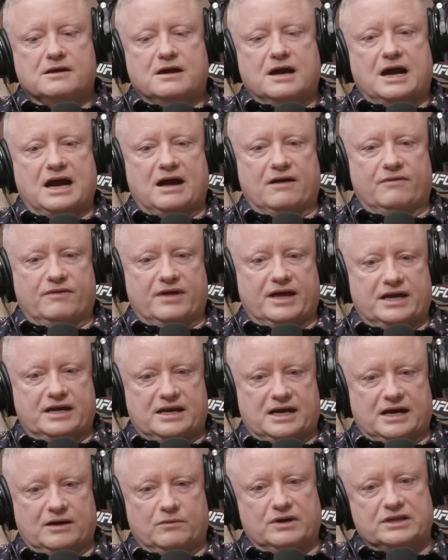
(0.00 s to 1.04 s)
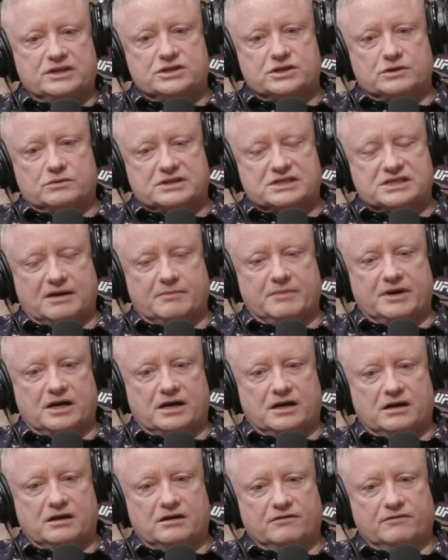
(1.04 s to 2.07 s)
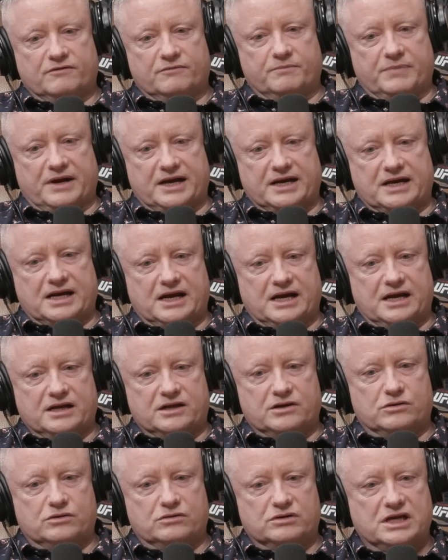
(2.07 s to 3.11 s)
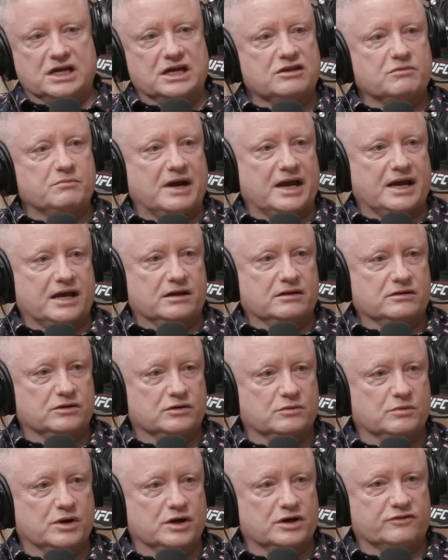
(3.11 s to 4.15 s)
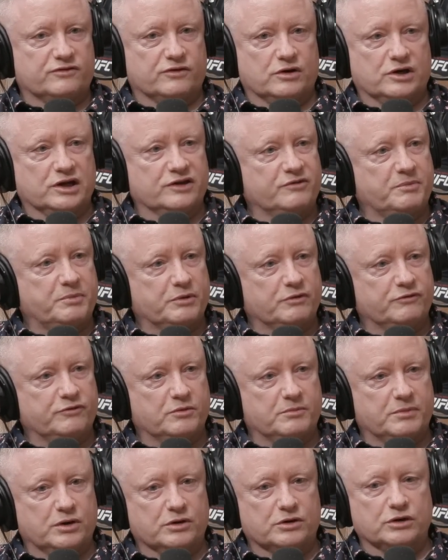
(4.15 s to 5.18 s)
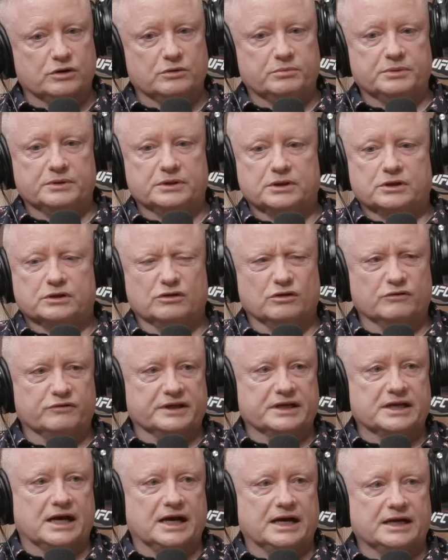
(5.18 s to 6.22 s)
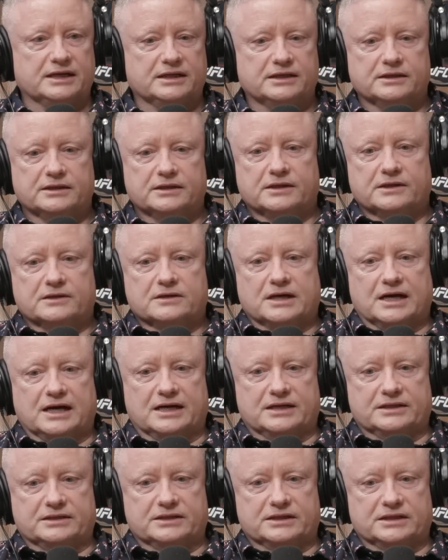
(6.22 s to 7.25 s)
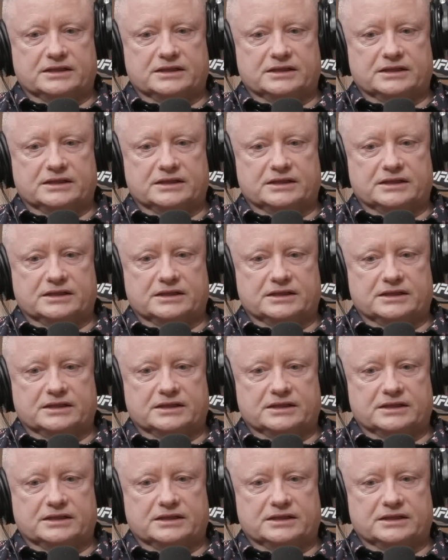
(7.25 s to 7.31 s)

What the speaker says: And then I went to a seminar by a guy called Keith Mayer, who works for Liverpool Football Club, lovely guy, and